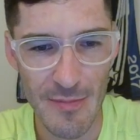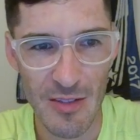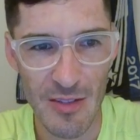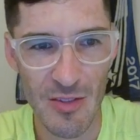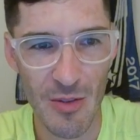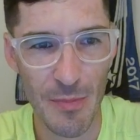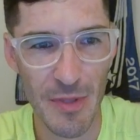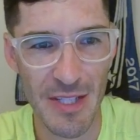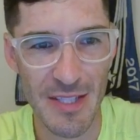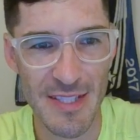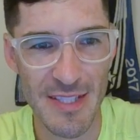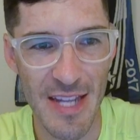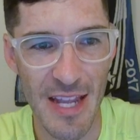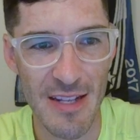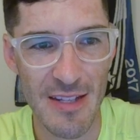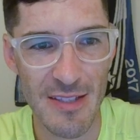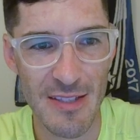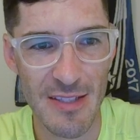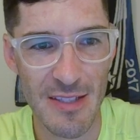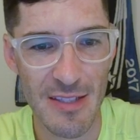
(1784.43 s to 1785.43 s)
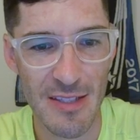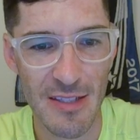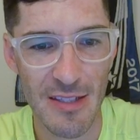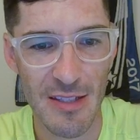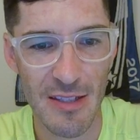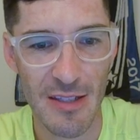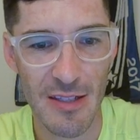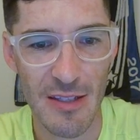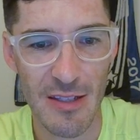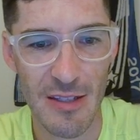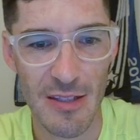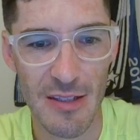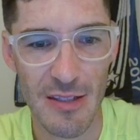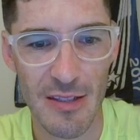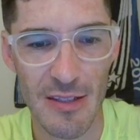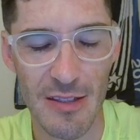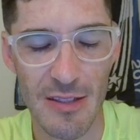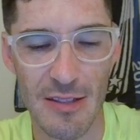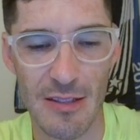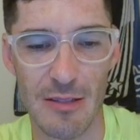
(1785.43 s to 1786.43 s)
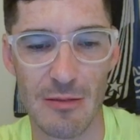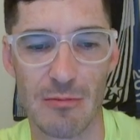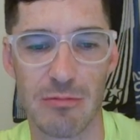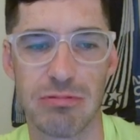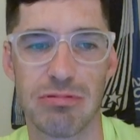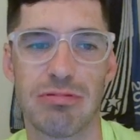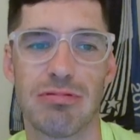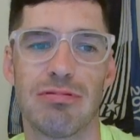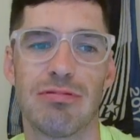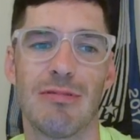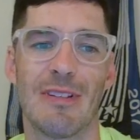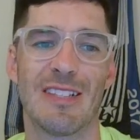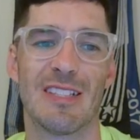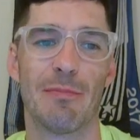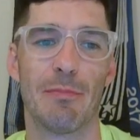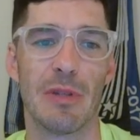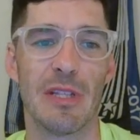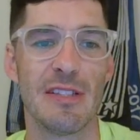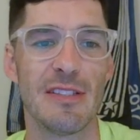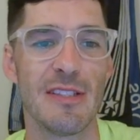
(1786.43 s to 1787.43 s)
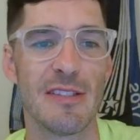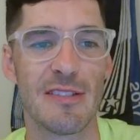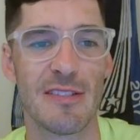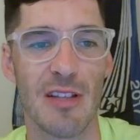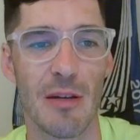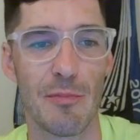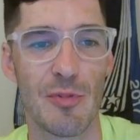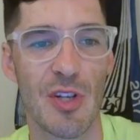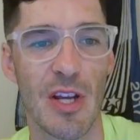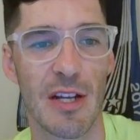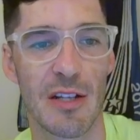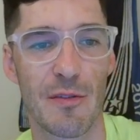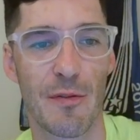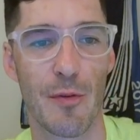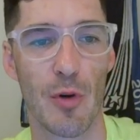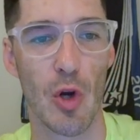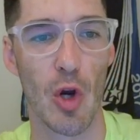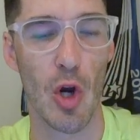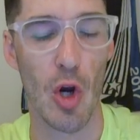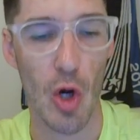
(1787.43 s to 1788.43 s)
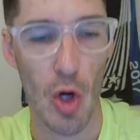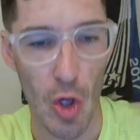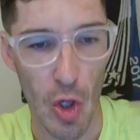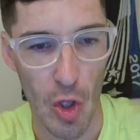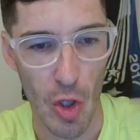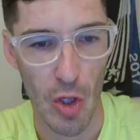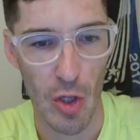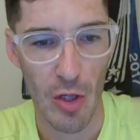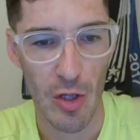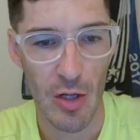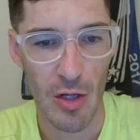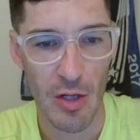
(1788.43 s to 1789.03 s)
Something dent? Explicit subject for her.